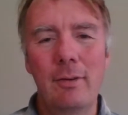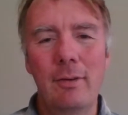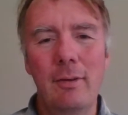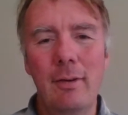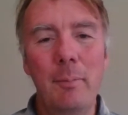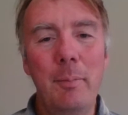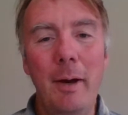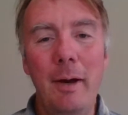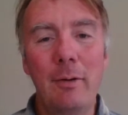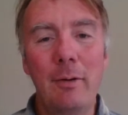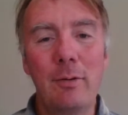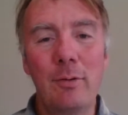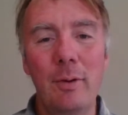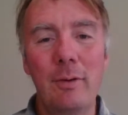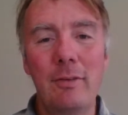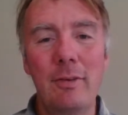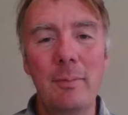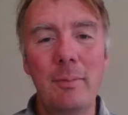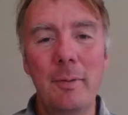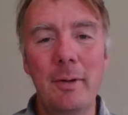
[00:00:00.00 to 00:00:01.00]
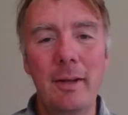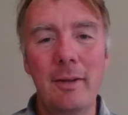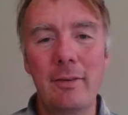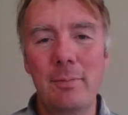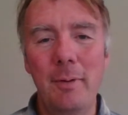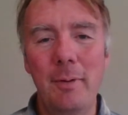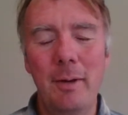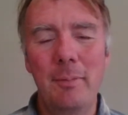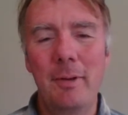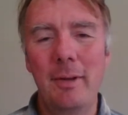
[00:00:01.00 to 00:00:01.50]
about 20 minutes,
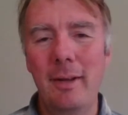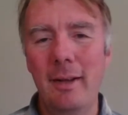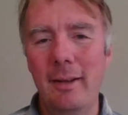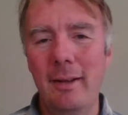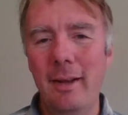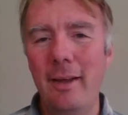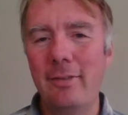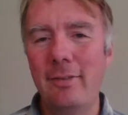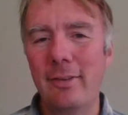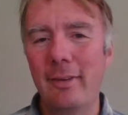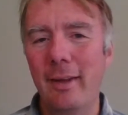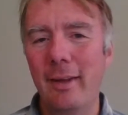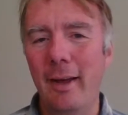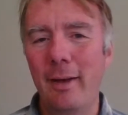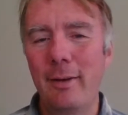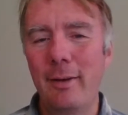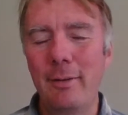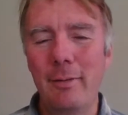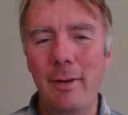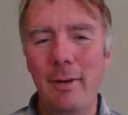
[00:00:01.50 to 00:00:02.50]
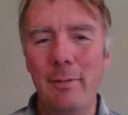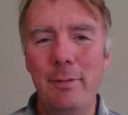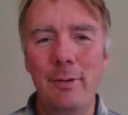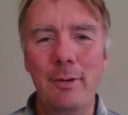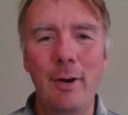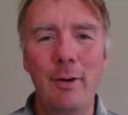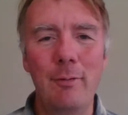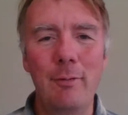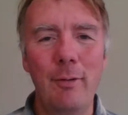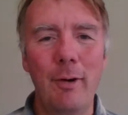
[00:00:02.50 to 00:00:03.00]
maybe less than that if you
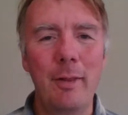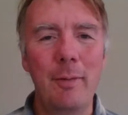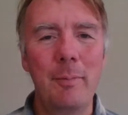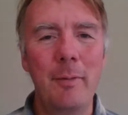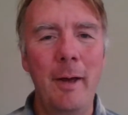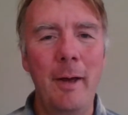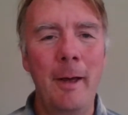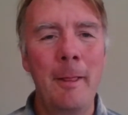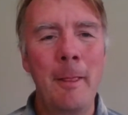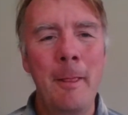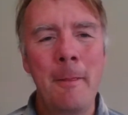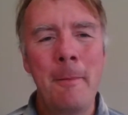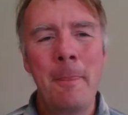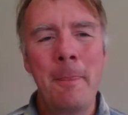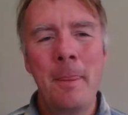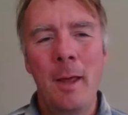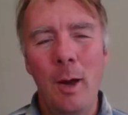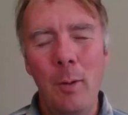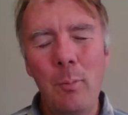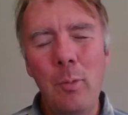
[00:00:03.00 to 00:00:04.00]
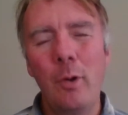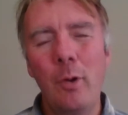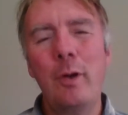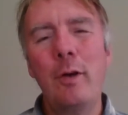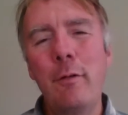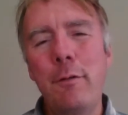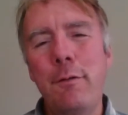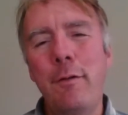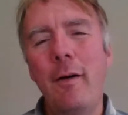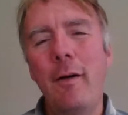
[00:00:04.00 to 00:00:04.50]
don't write them down. And what
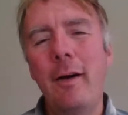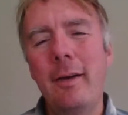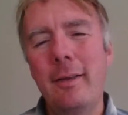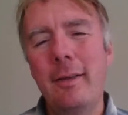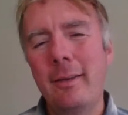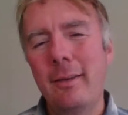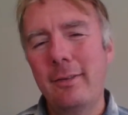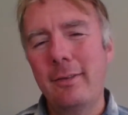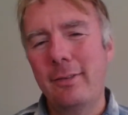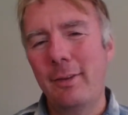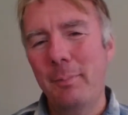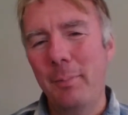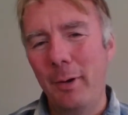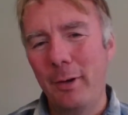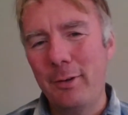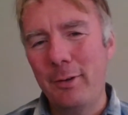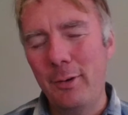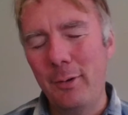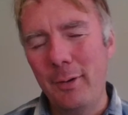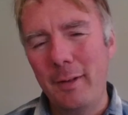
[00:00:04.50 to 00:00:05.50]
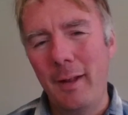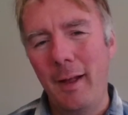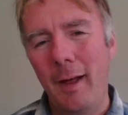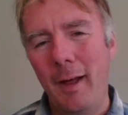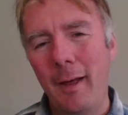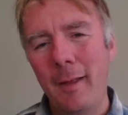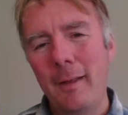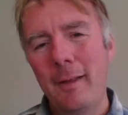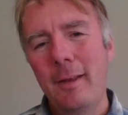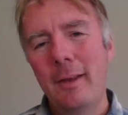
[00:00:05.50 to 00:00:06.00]
you'll find is that by doing
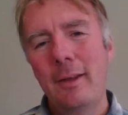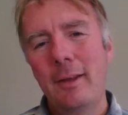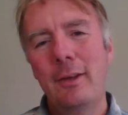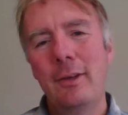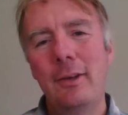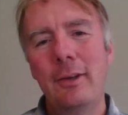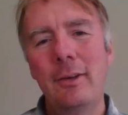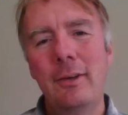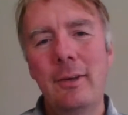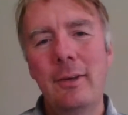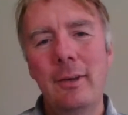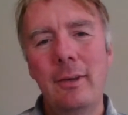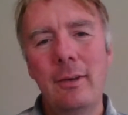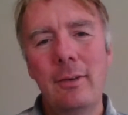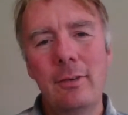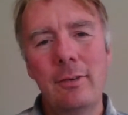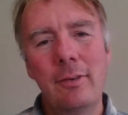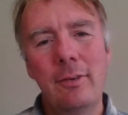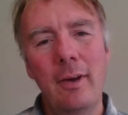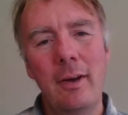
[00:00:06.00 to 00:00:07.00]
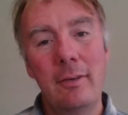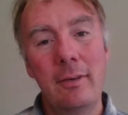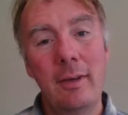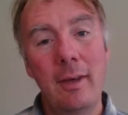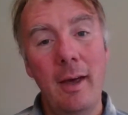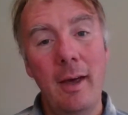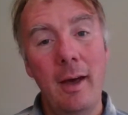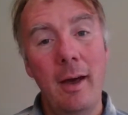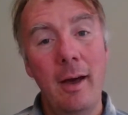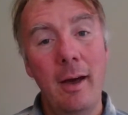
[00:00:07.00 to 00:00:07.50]
that, you start to
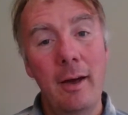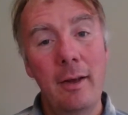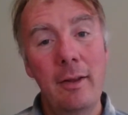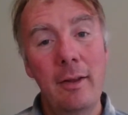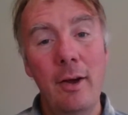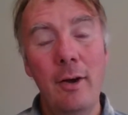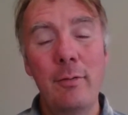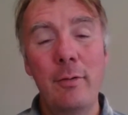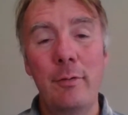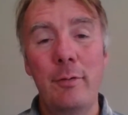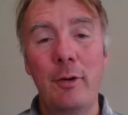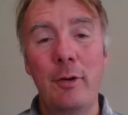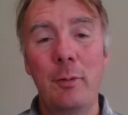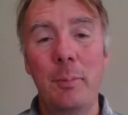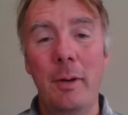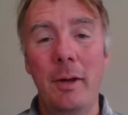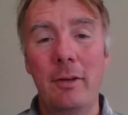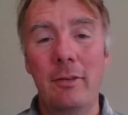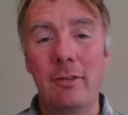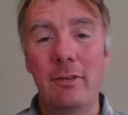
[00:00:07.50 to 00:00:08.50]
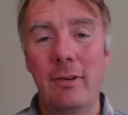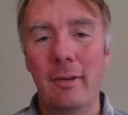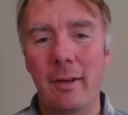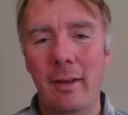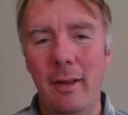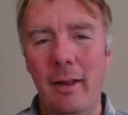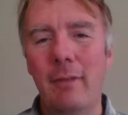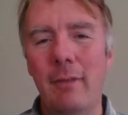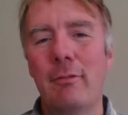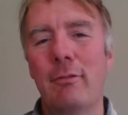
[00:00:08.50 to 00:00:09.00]
get an overview picture,
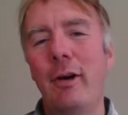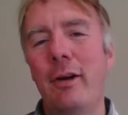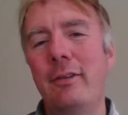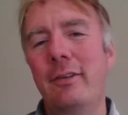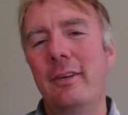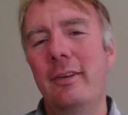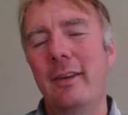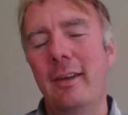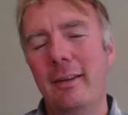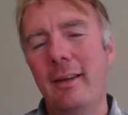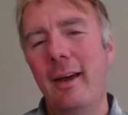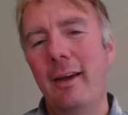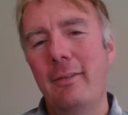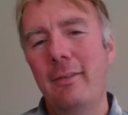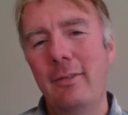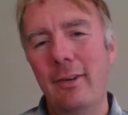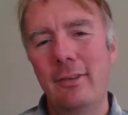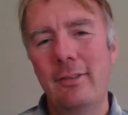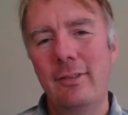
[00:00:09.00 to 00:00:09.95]
and writing it down